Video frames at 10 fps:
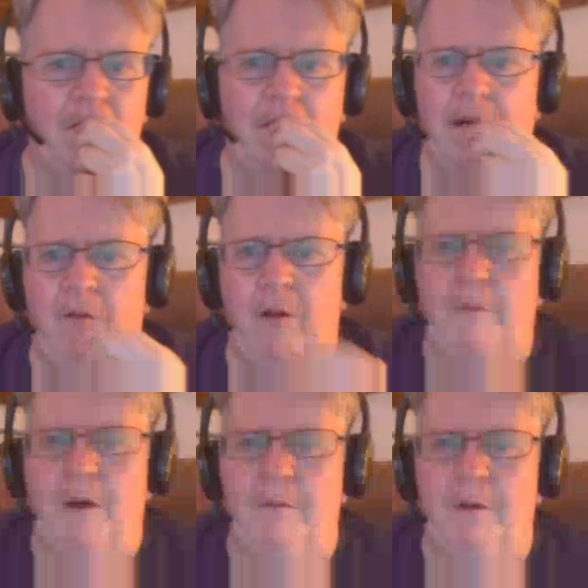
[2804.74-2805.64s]
Alright, well,
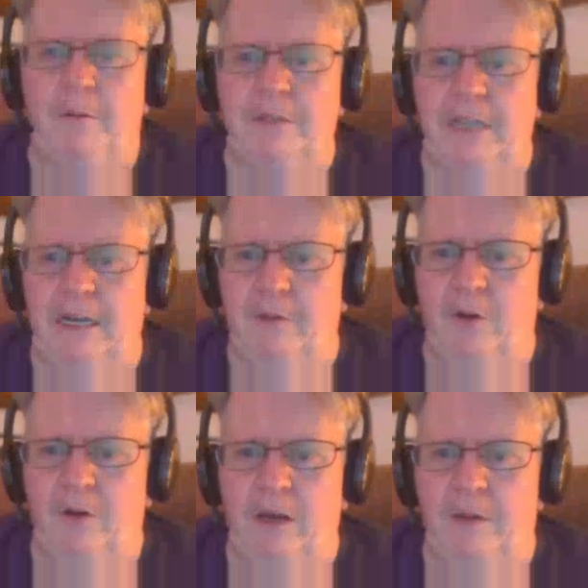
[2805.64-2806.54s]
I'm going to pretend I'm
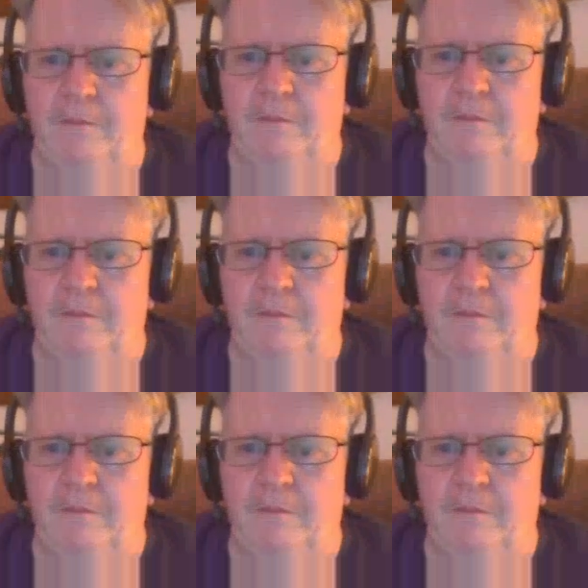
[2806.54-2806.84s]
going up.